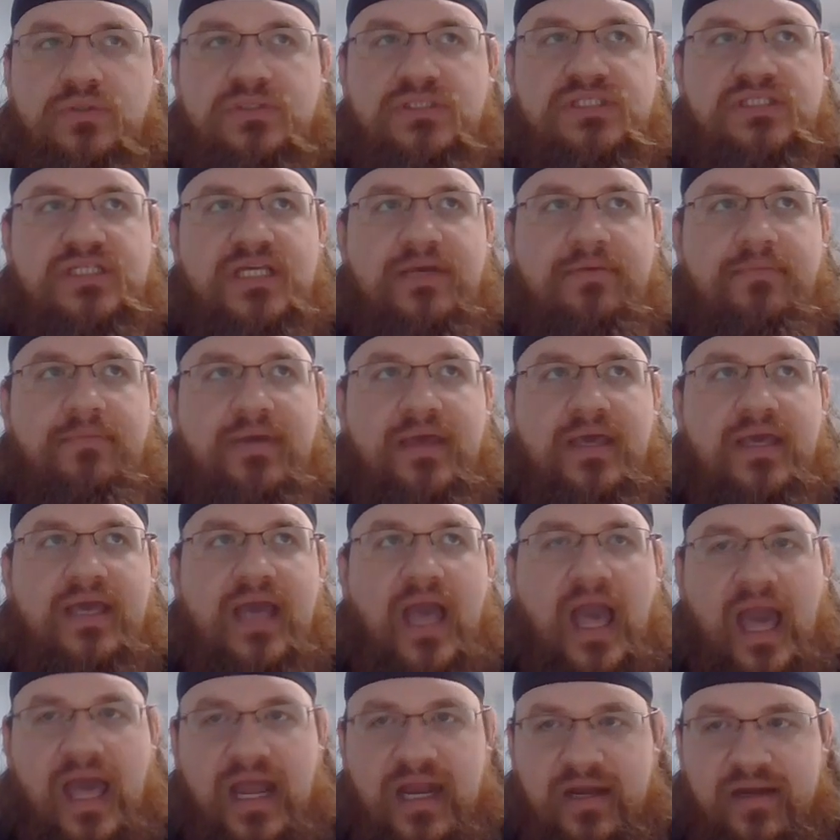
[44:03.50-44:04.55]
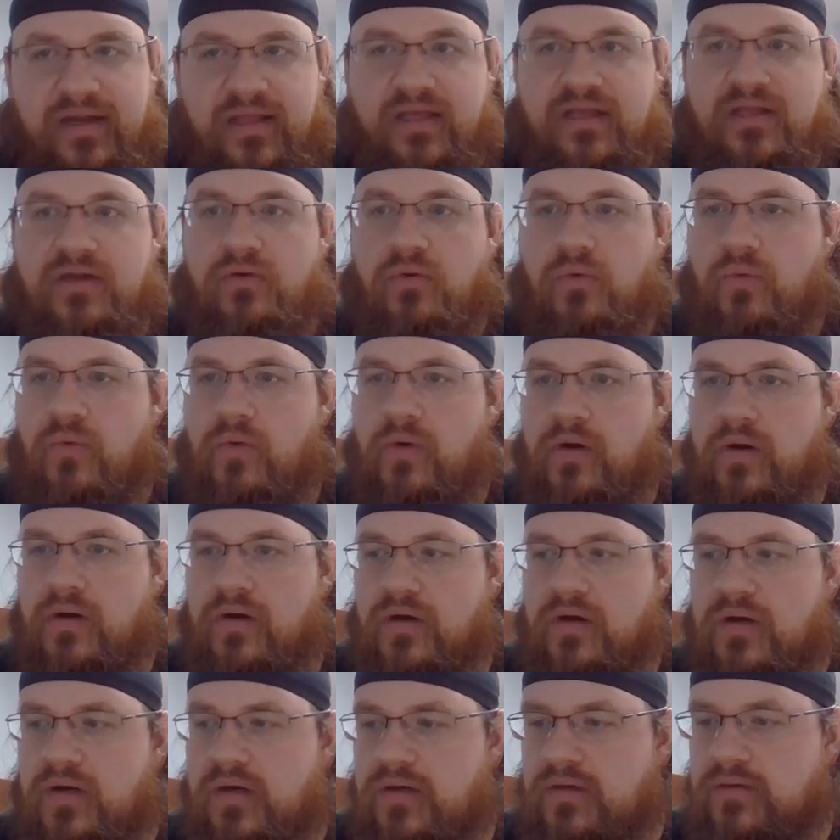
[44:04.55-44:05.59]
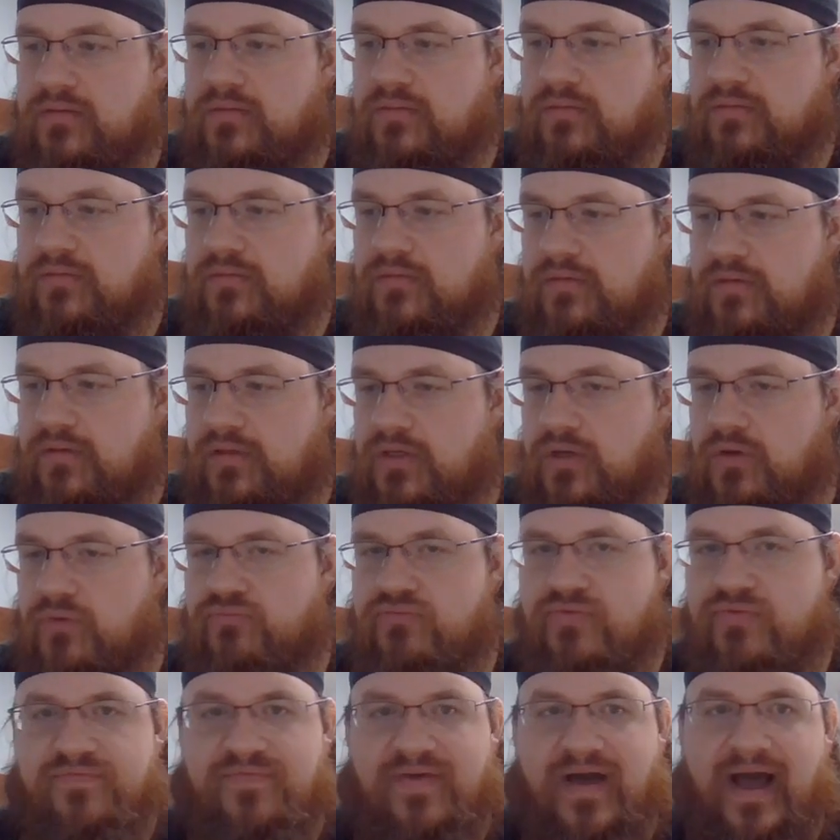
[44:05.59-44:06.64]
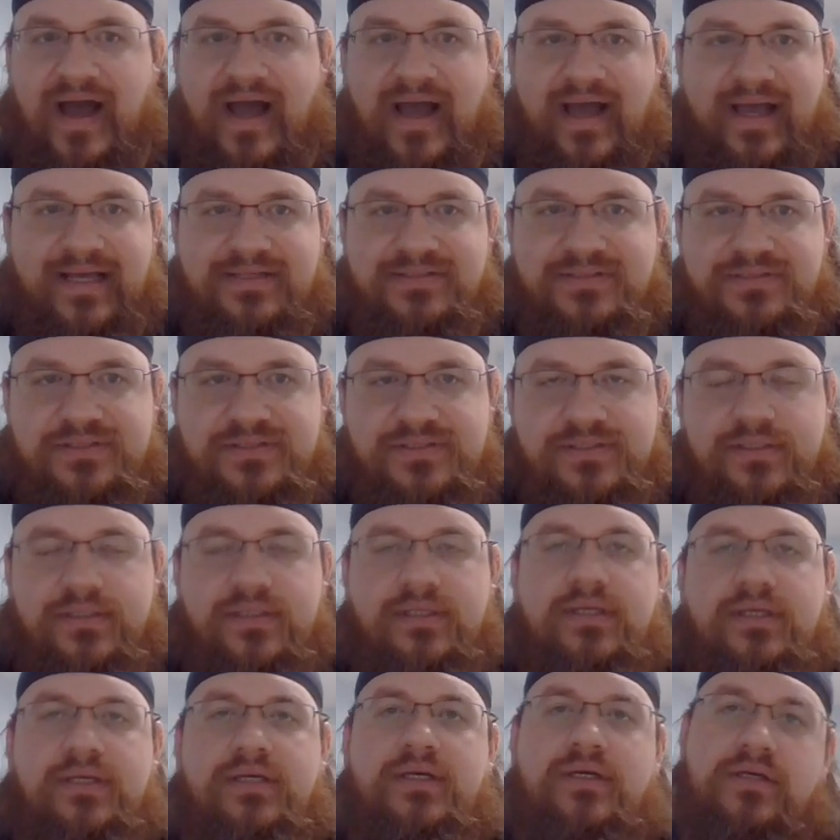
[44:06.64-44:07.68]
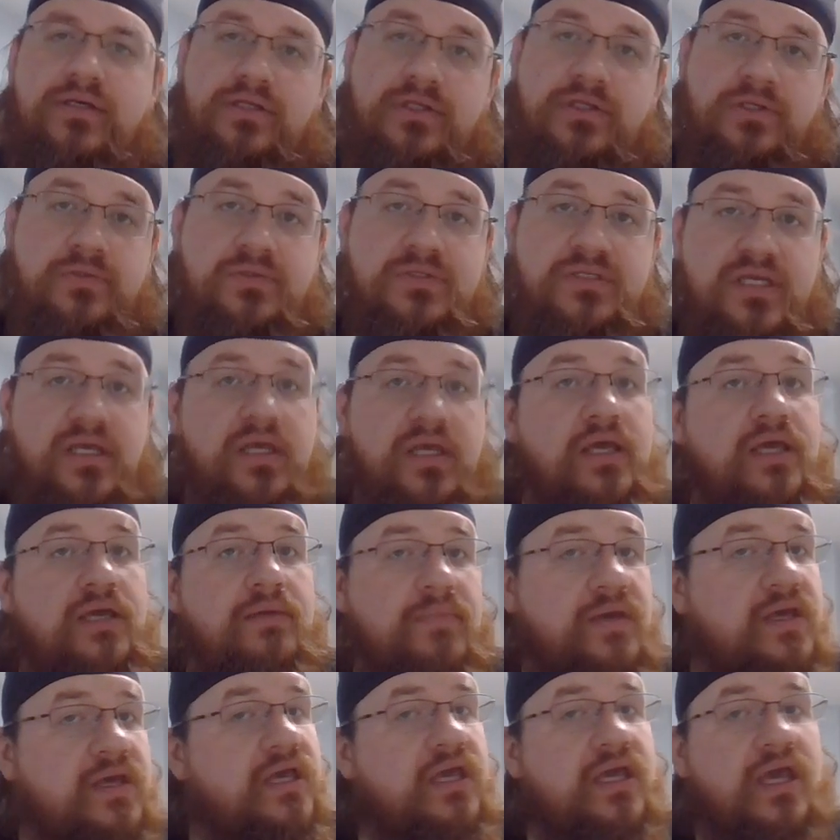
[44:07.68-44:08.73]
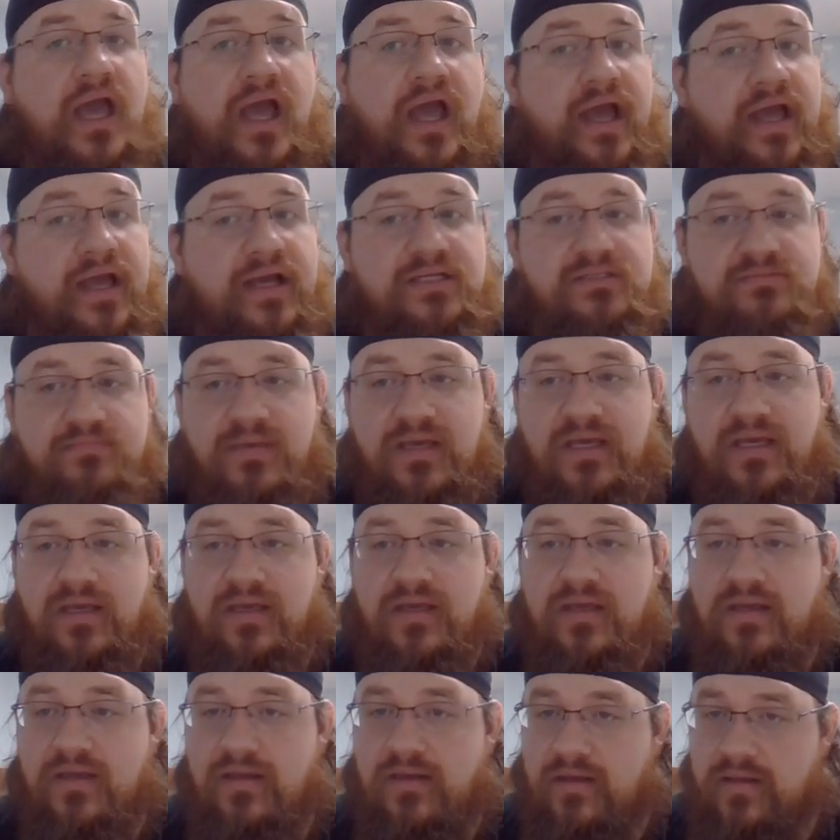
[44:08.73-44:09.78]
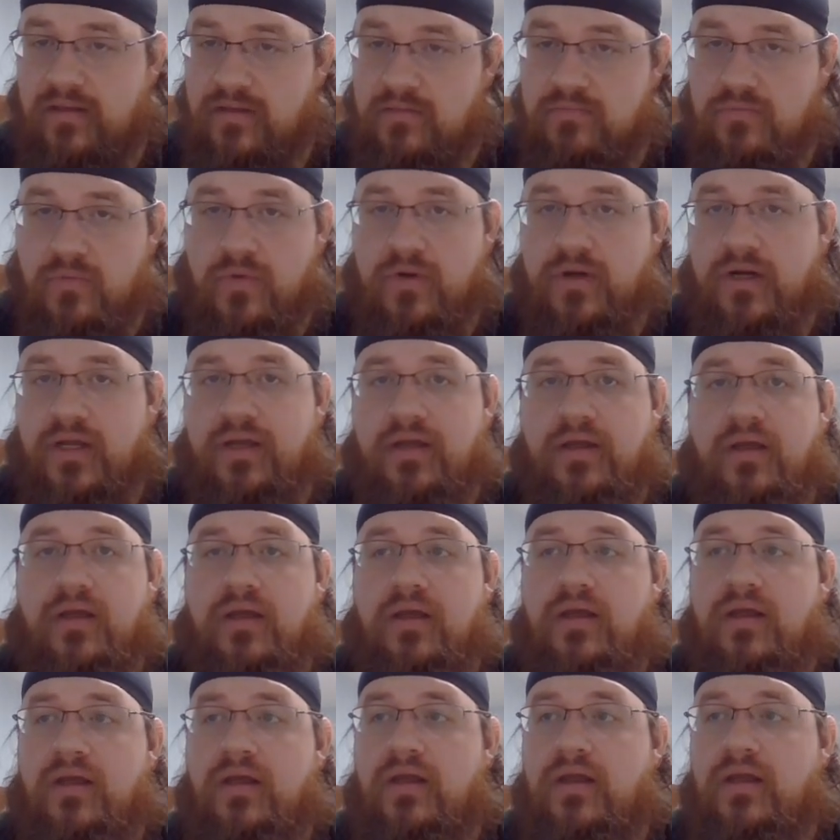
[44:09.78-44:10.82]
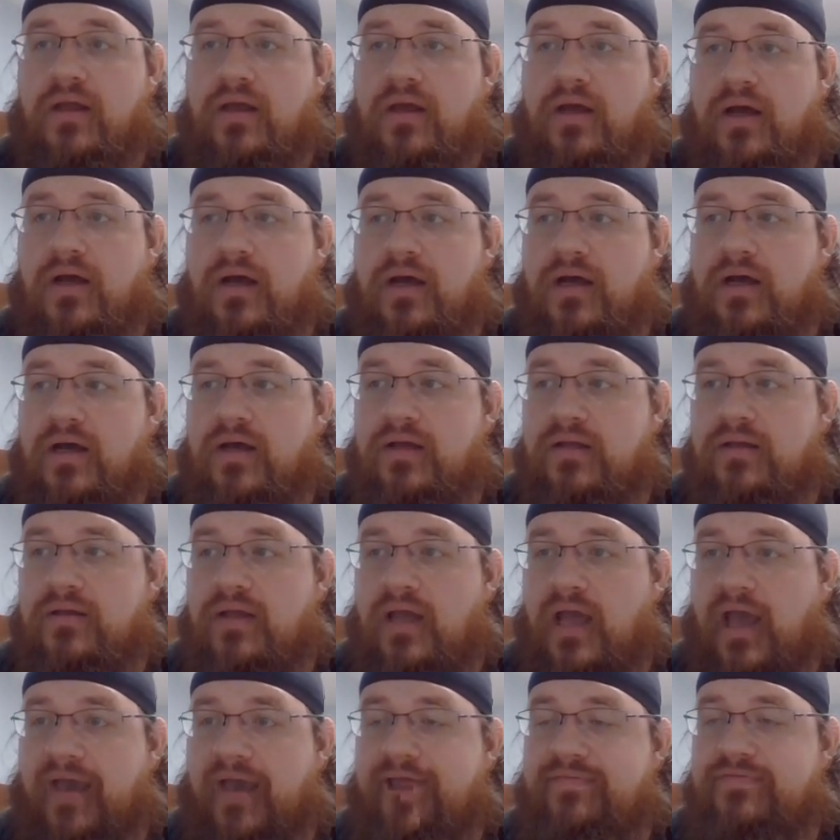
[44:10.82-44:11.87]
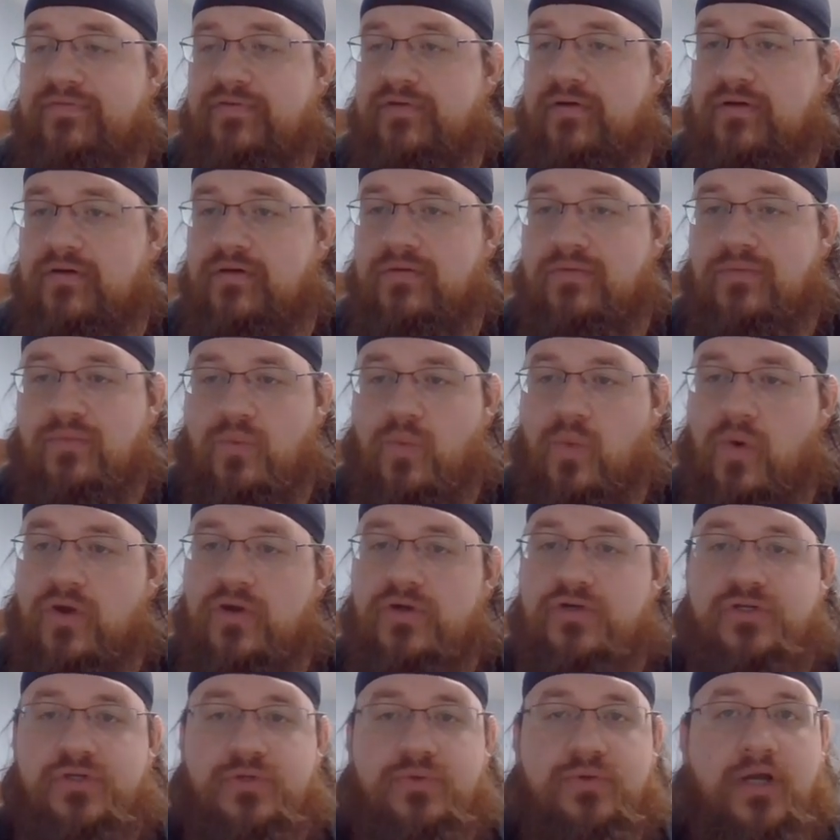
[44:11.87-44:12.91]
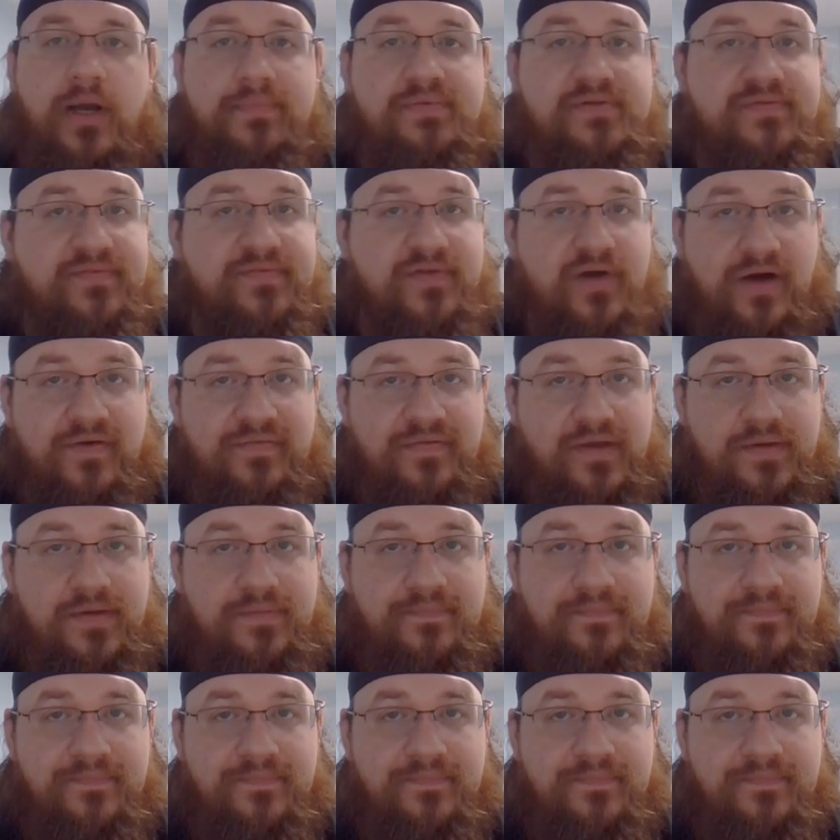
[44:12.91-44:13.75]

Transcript: see me edited or, you know, revised. You see me as me in the morning uh, after one or two cups of coffee.